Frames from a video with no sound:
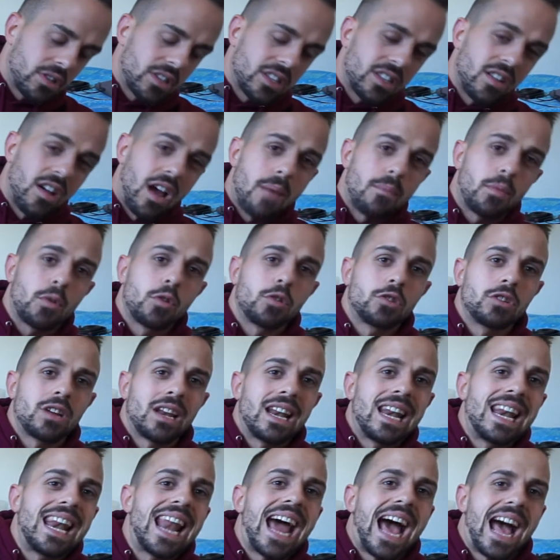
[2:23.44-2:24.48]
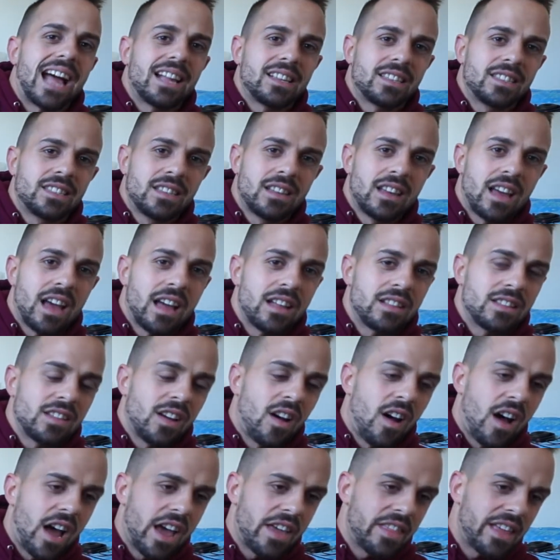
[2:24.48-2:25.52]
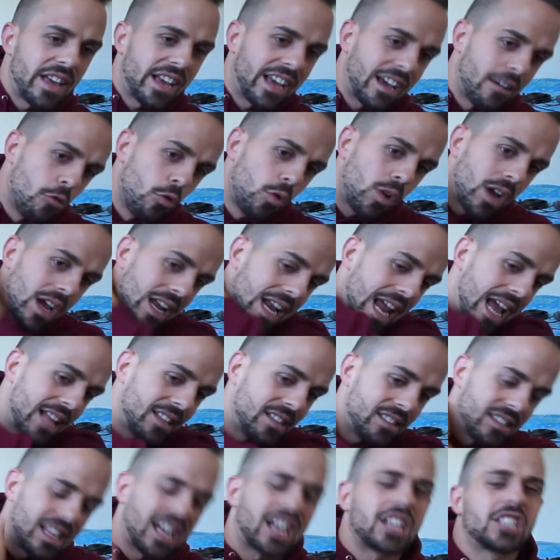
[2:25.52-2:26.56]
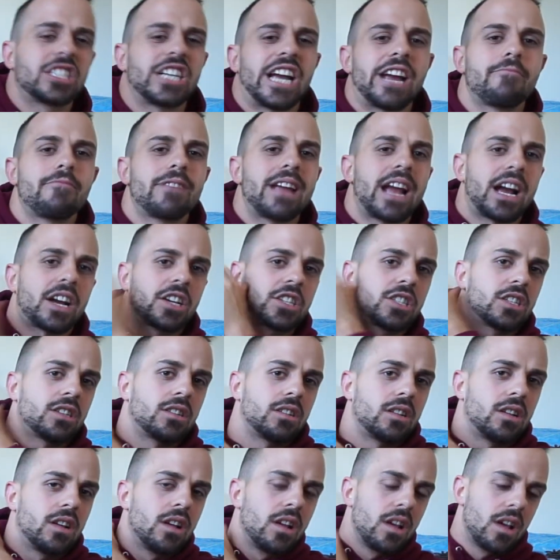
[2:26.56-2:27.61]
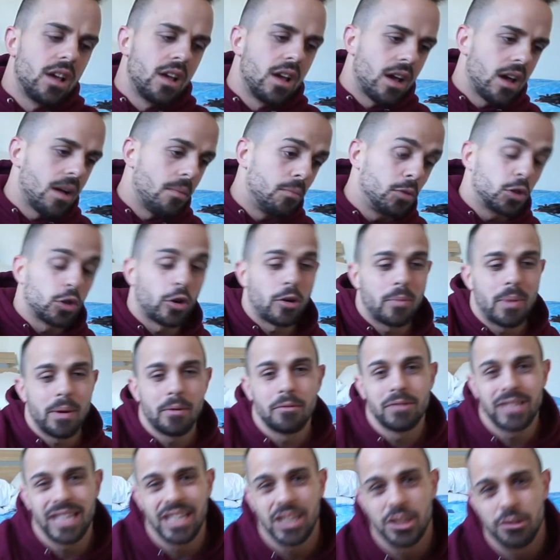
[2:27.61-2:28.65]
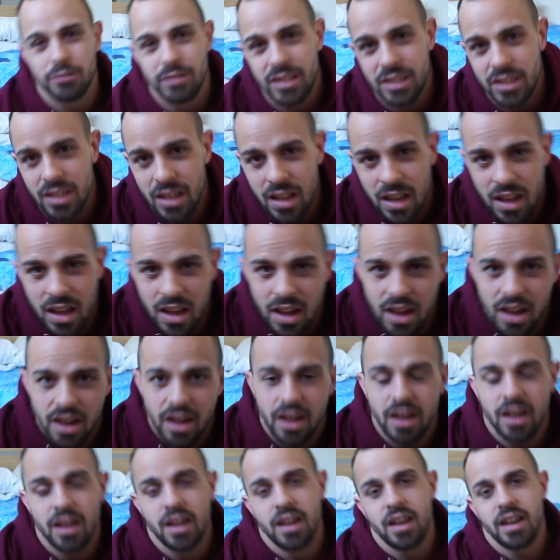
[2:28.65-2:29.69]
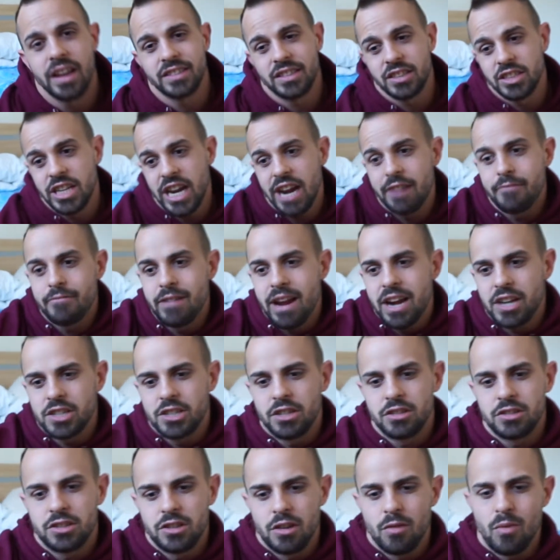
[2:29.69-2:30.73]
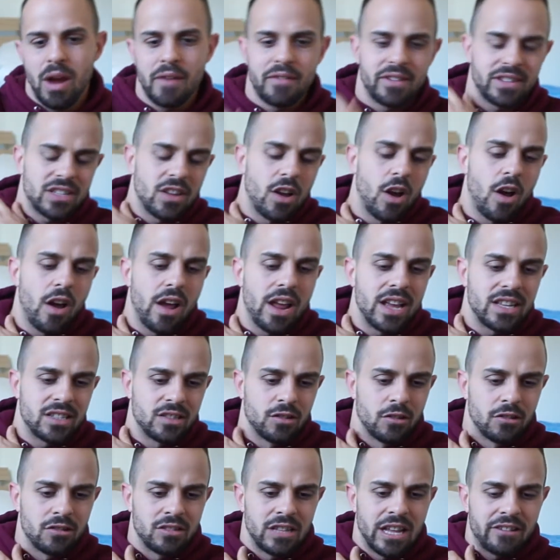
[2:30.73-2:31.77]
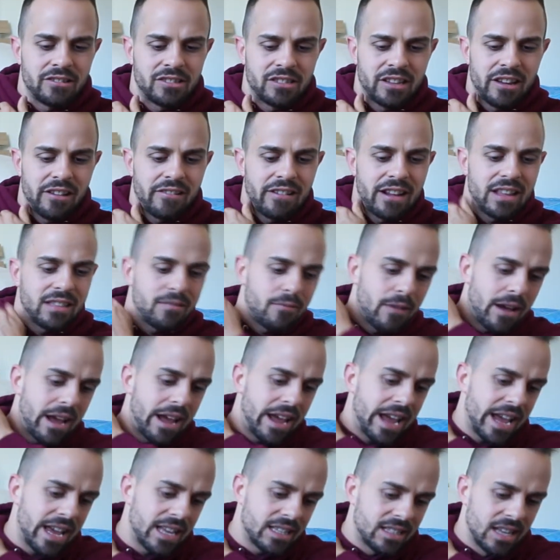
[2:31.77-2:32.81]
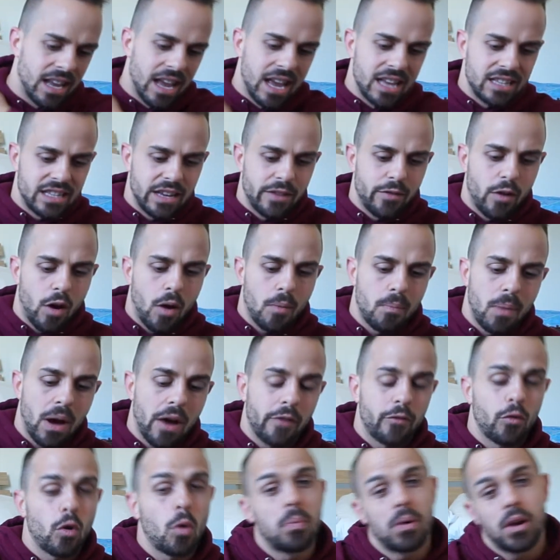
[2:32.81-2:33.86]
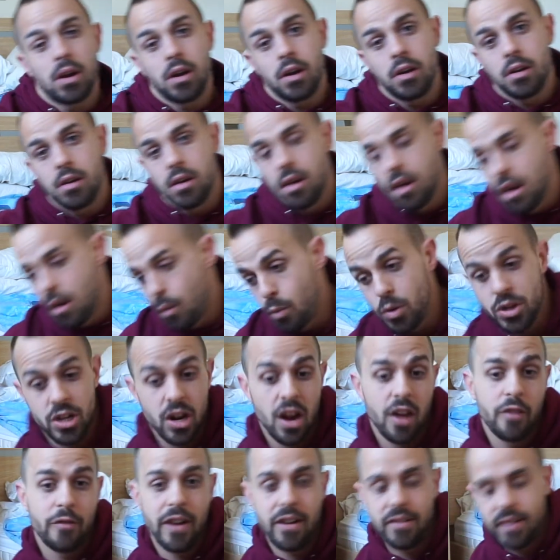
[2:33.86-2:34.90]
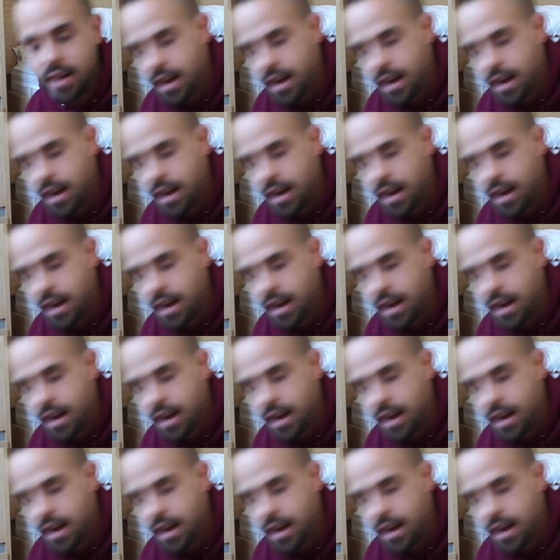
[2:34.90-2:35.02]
are tight because your lats are tight. They're all connected. It's like a chain reaction. Majority of people's injuries, it's a chain reaction. So where it's hurting, it's not necessarily where it is. It's either above or below, which I found